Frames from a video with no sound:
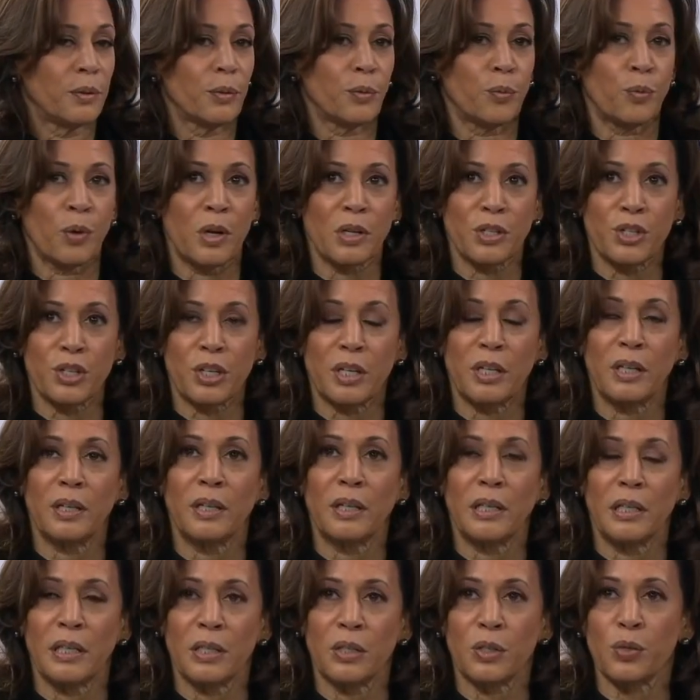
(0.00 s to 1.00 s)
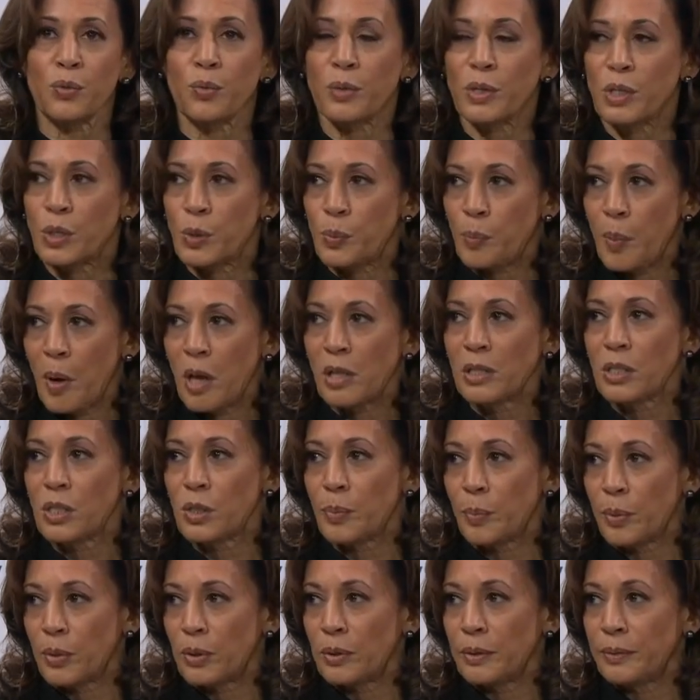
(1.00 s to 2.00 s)
Russia is
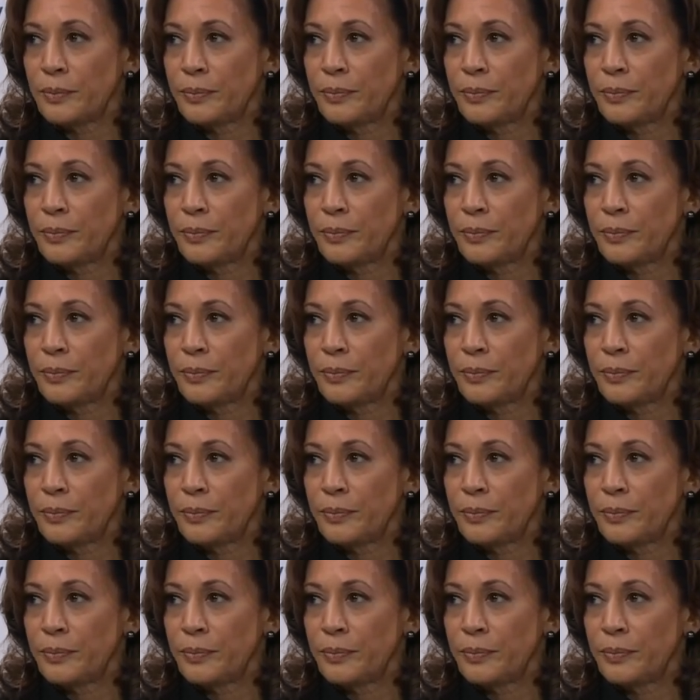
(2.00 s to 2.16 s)
responsible.